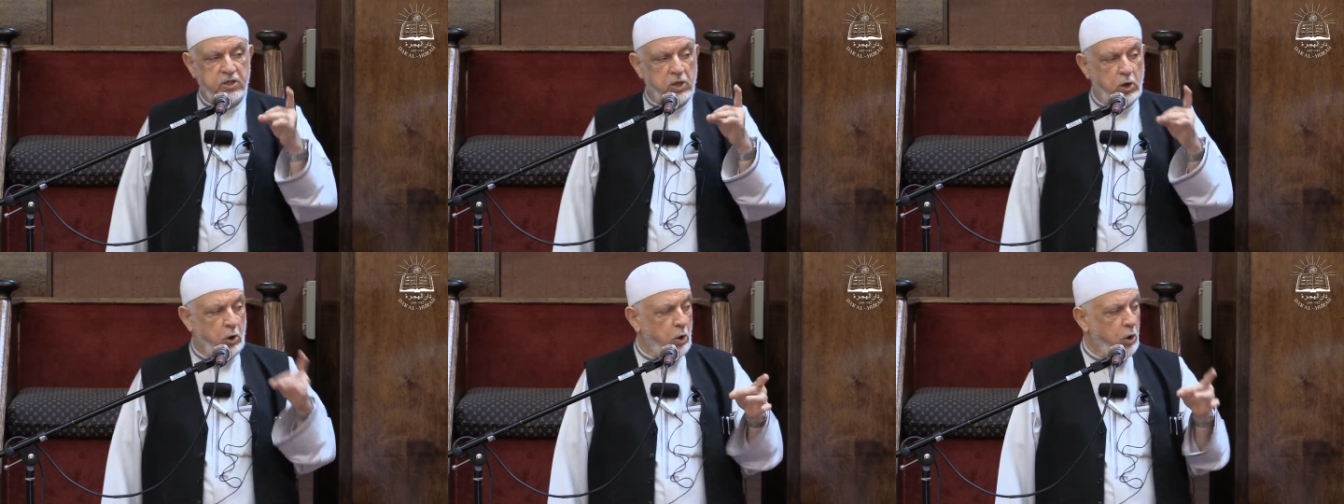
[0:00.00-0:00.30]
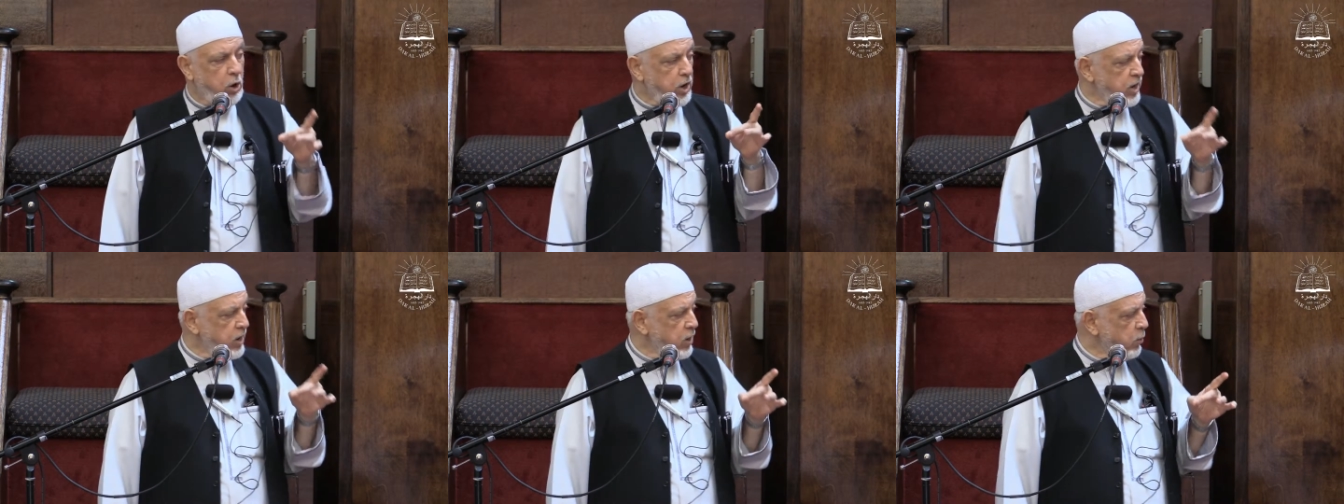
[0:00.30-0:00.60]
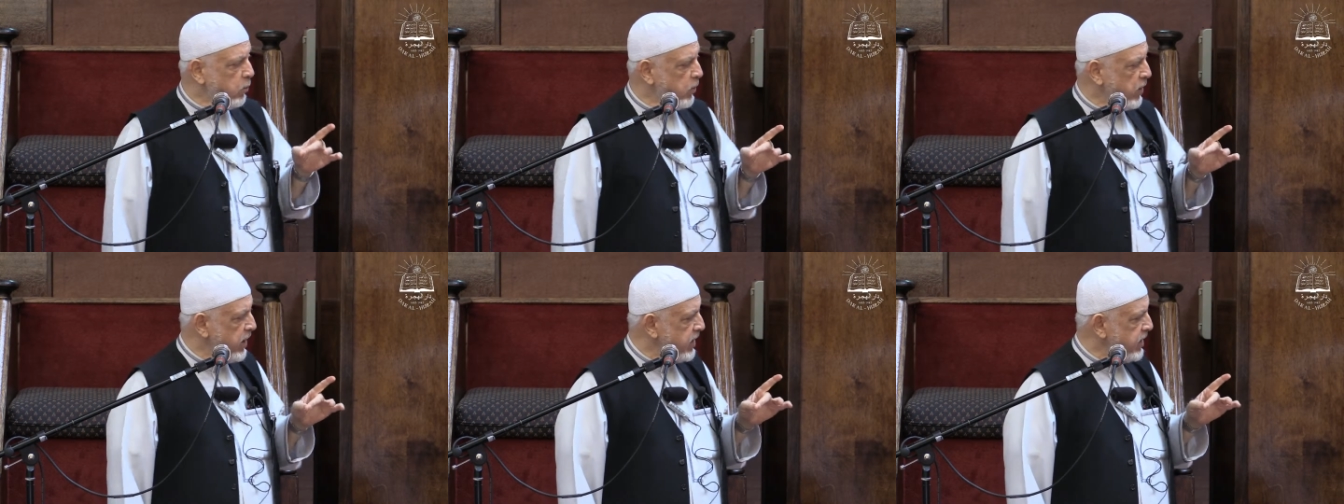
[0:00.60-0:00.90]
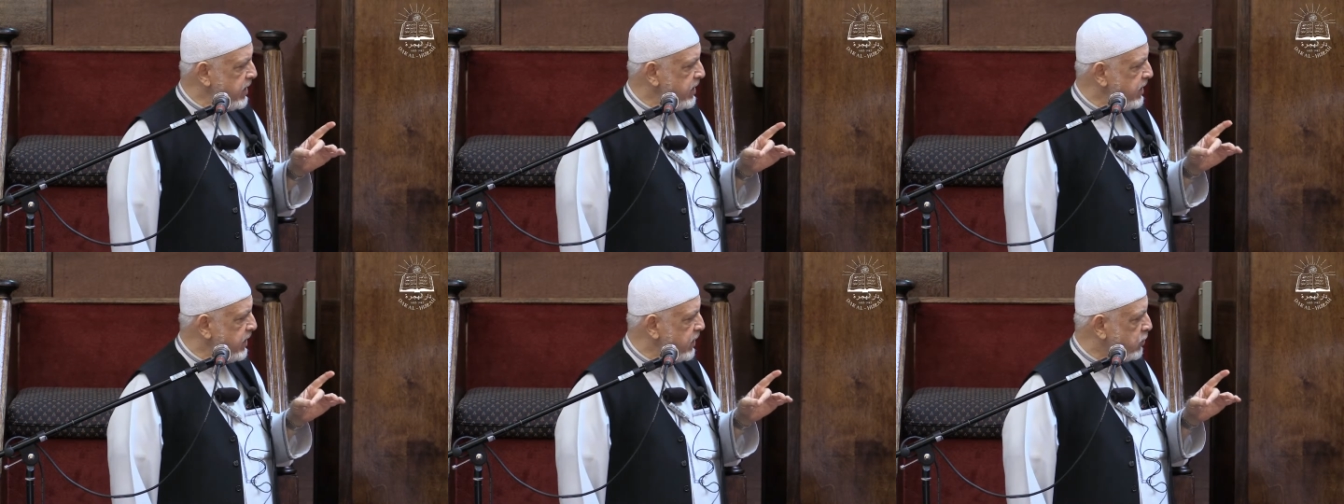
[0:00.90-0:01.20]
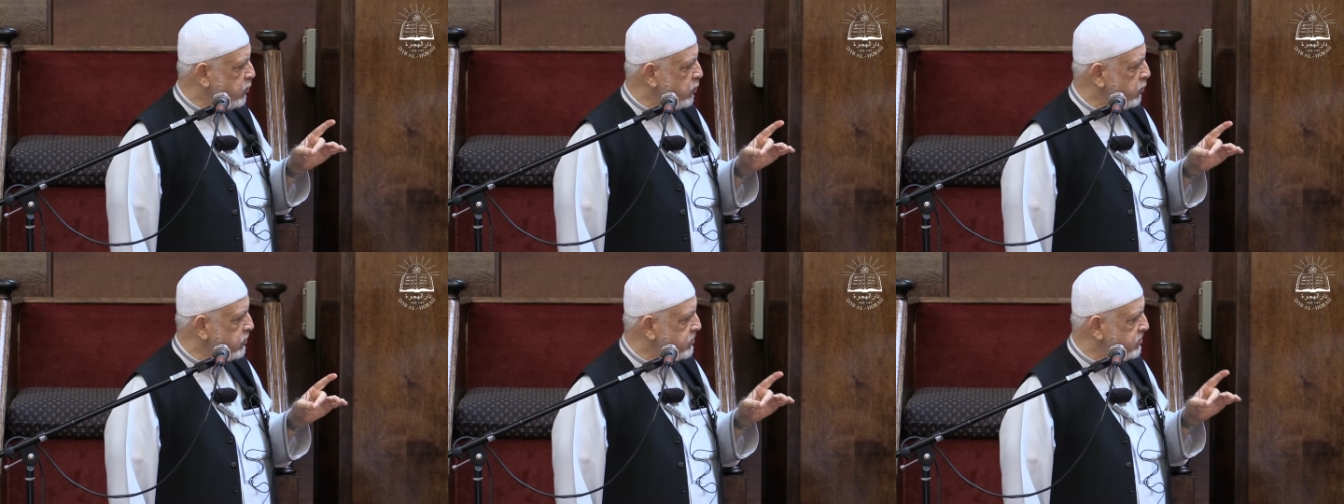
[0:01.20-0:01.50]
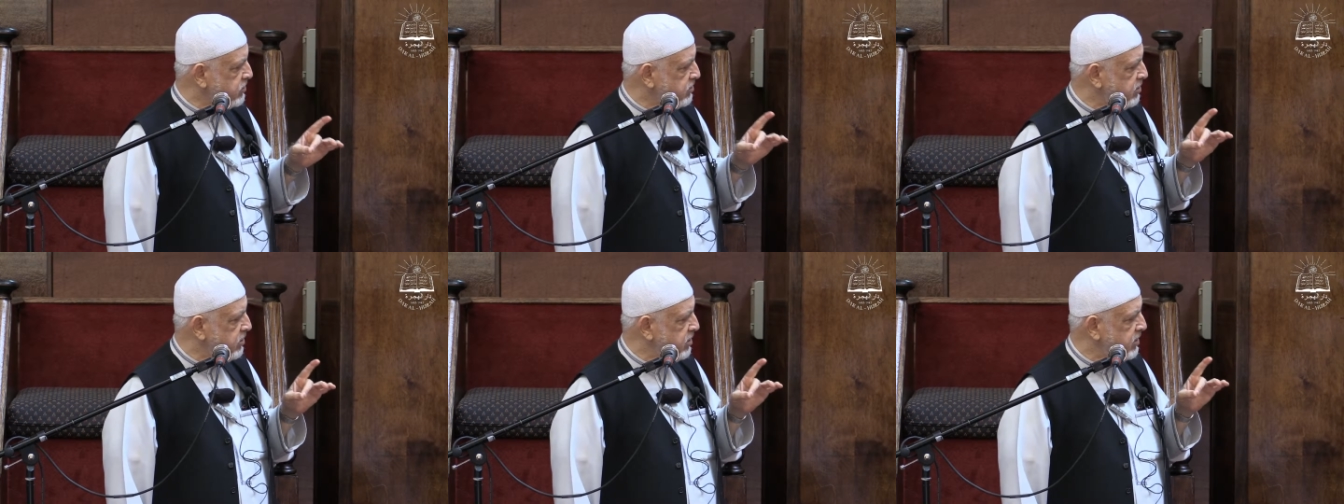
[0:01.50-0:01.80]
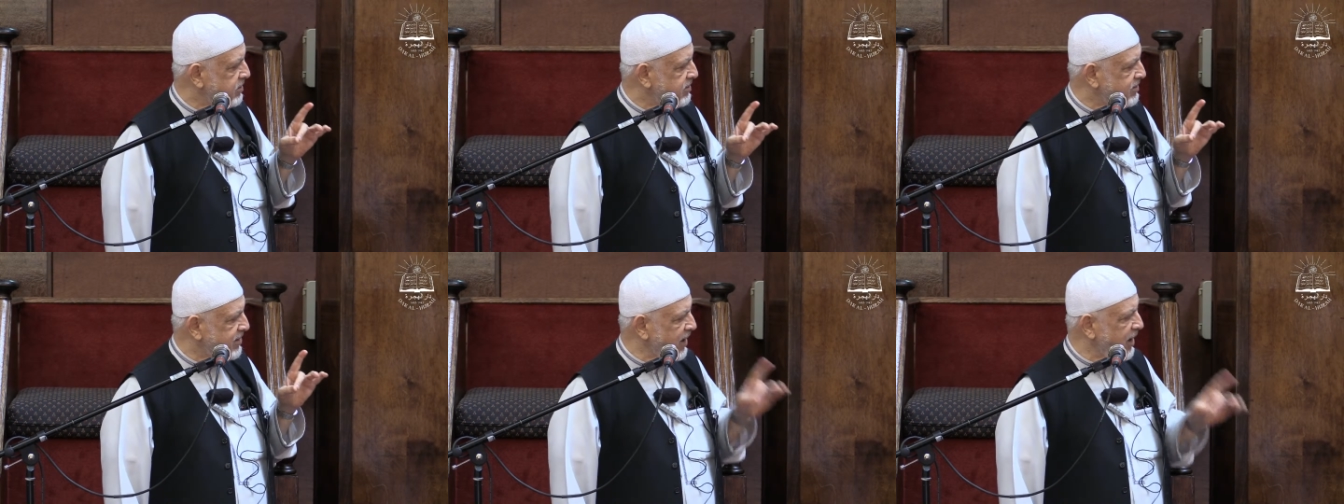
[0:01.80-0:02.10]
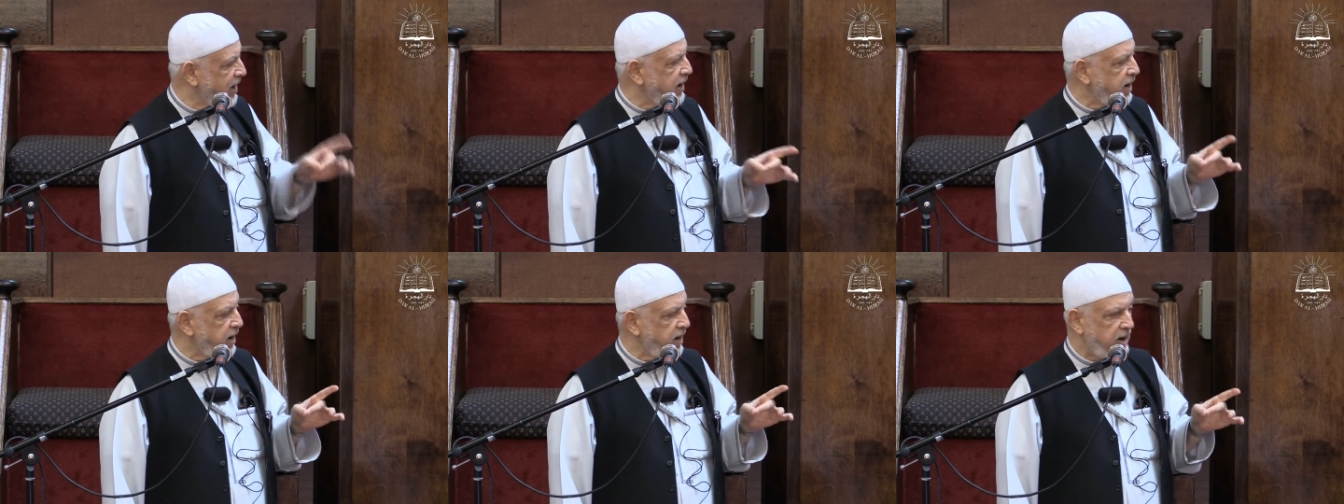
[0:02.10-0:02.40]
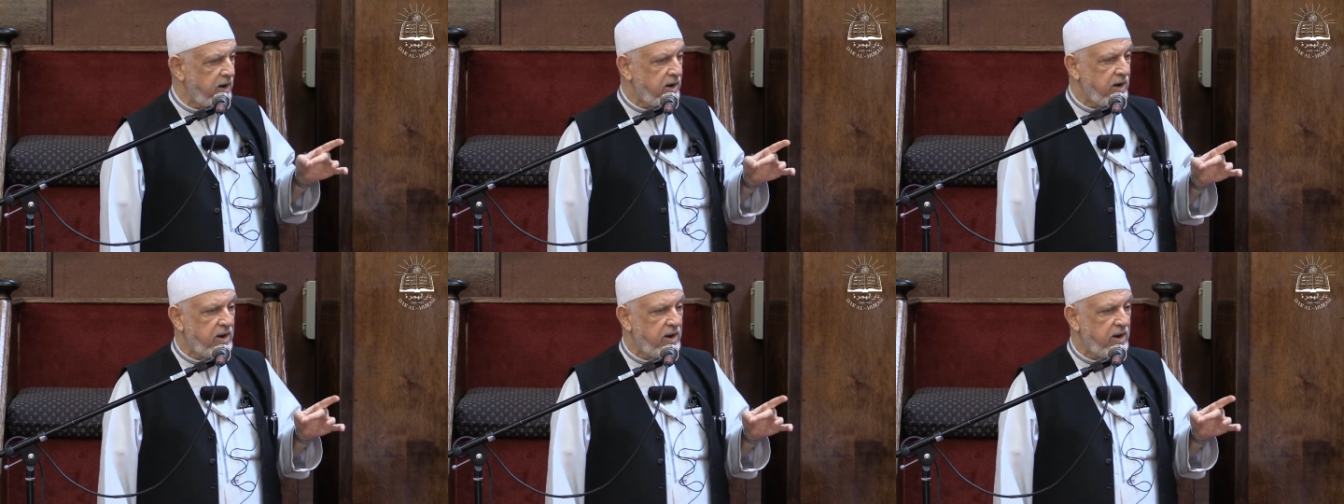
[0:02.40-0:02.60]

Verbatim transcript: the only way he could tell